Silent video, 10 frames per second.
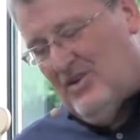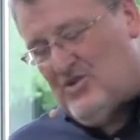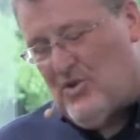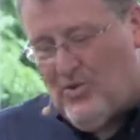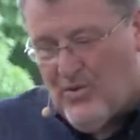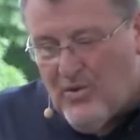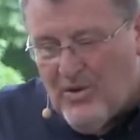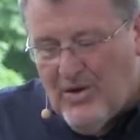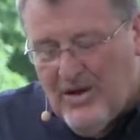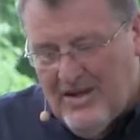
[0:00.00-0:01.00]

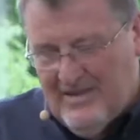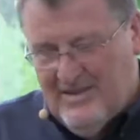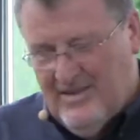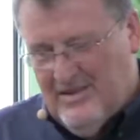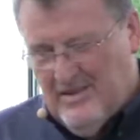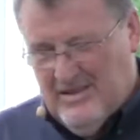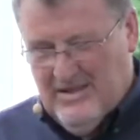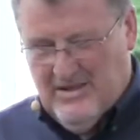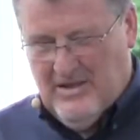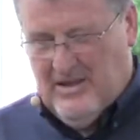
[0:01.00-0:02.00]
So
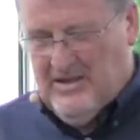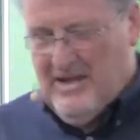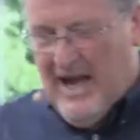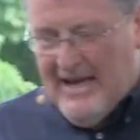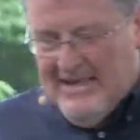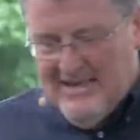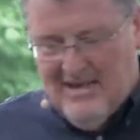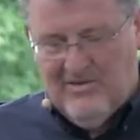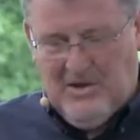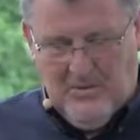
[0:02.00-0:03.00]
the
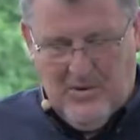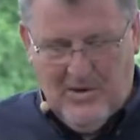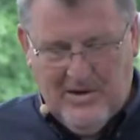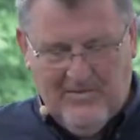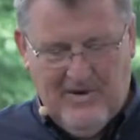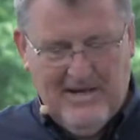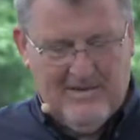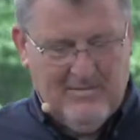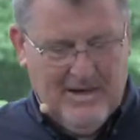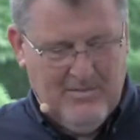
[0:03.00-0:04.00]
idea of heroic
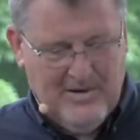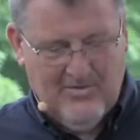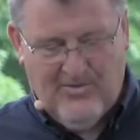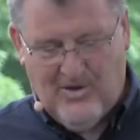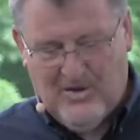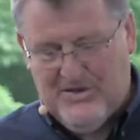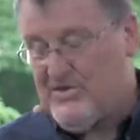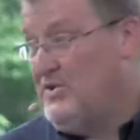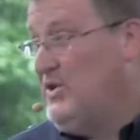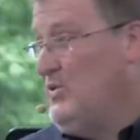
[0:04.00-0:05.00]
faith may be a
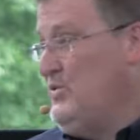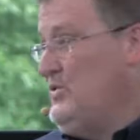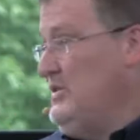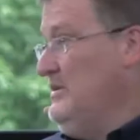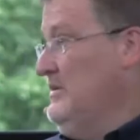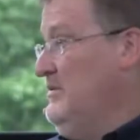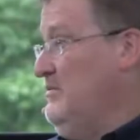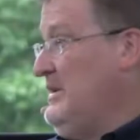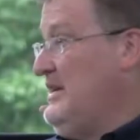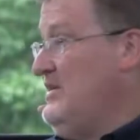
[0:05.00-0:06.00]
false notion,
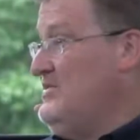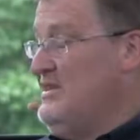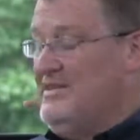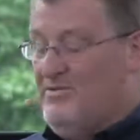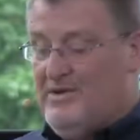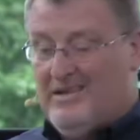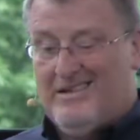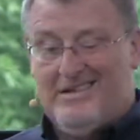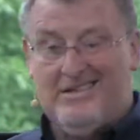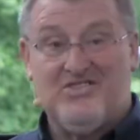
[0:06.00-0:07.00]
because it's
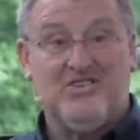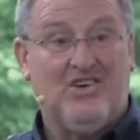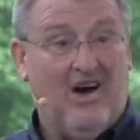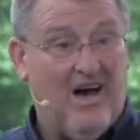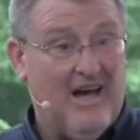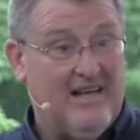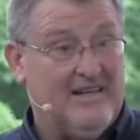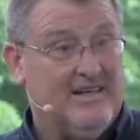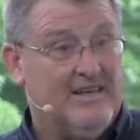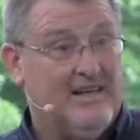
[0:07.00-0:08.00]
really just
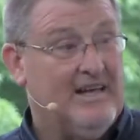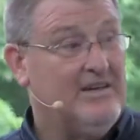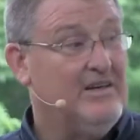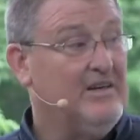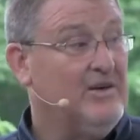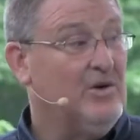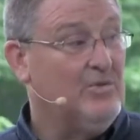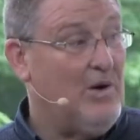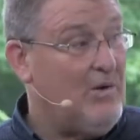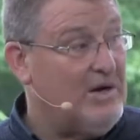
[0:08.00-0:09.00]
God. And
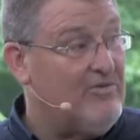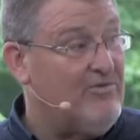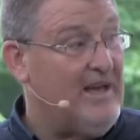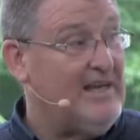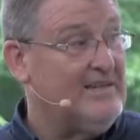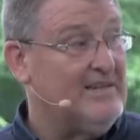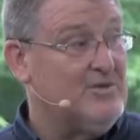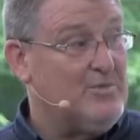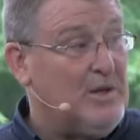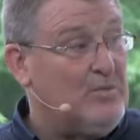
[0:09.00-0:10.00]
heroic faith
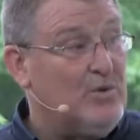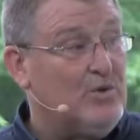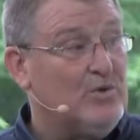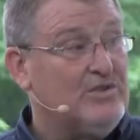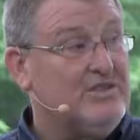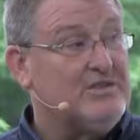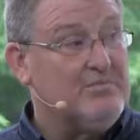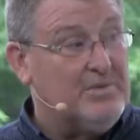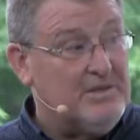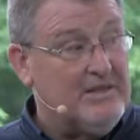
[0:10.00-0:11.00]
is people who
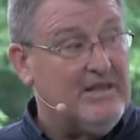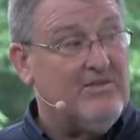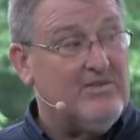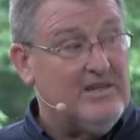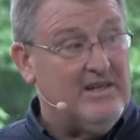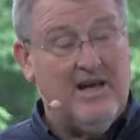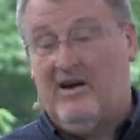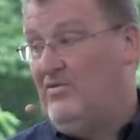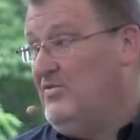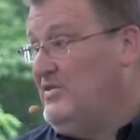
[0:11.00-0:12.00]
just believed
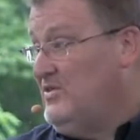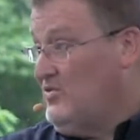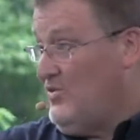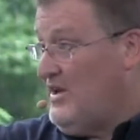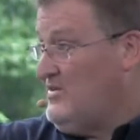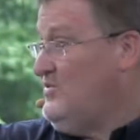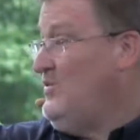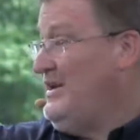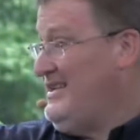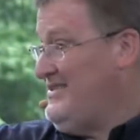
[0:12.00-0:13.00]
enough to trust
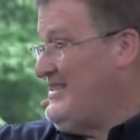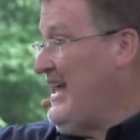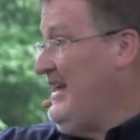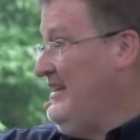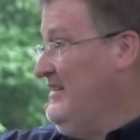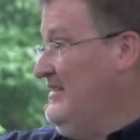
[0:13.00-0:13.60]
what he said.